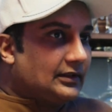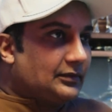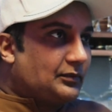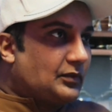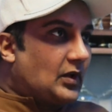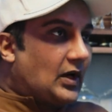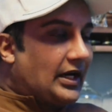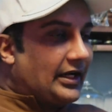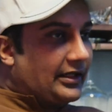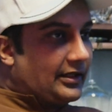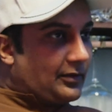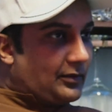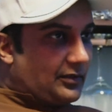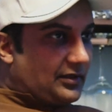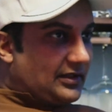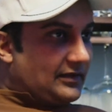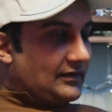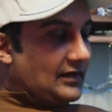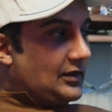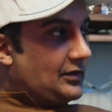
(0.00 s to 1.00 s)
pry or
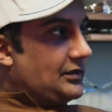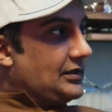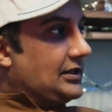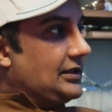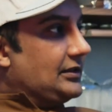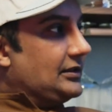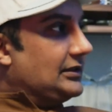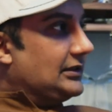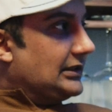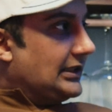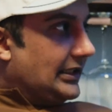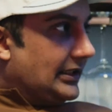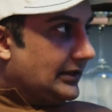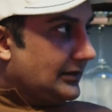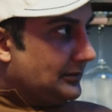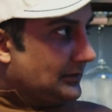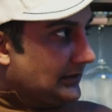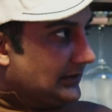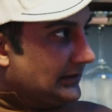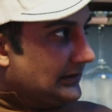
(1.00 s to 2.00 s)
devour the other
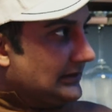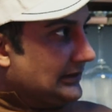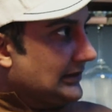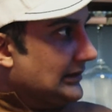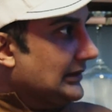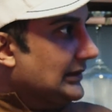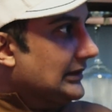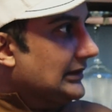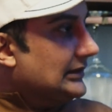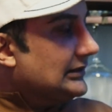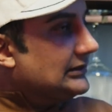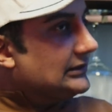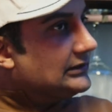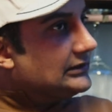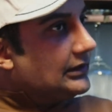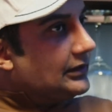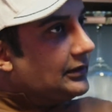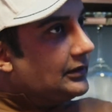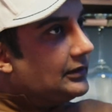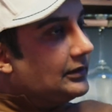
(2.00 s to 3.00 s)
animals.
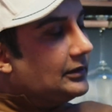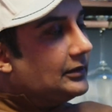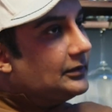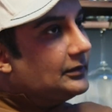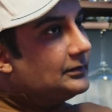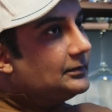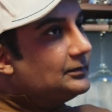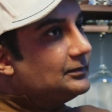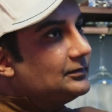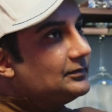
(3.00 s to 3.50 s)
So,